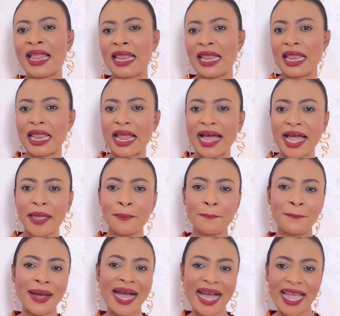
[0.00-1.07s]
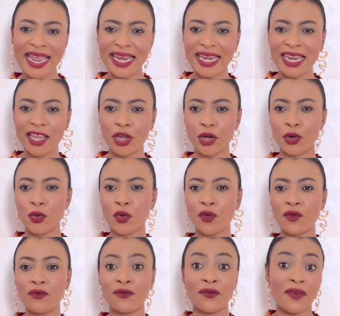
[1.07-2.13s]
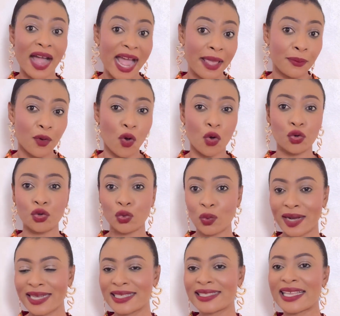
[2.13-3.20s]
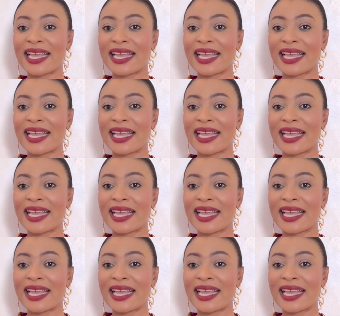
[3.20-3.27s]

lime, piney, vibe or nuance,